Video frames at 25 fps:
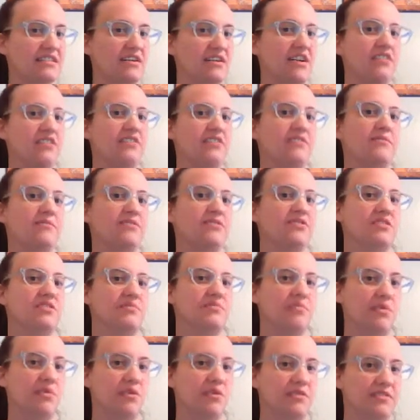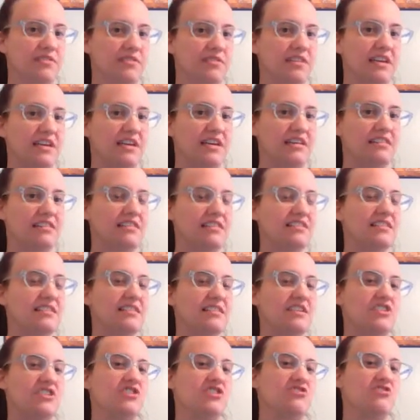are the most important things
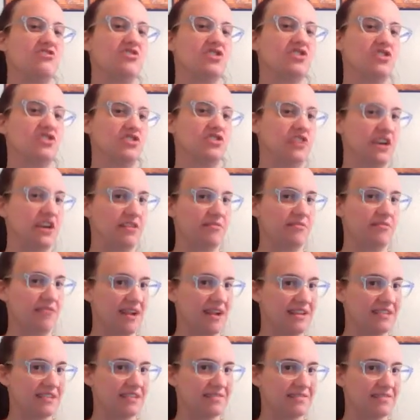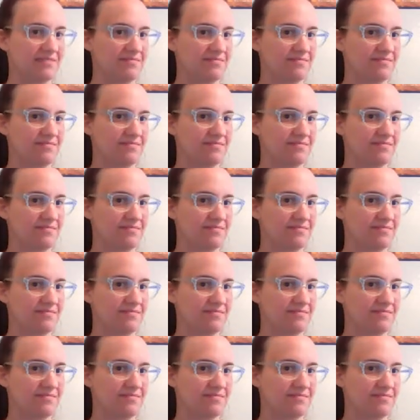that you should get right.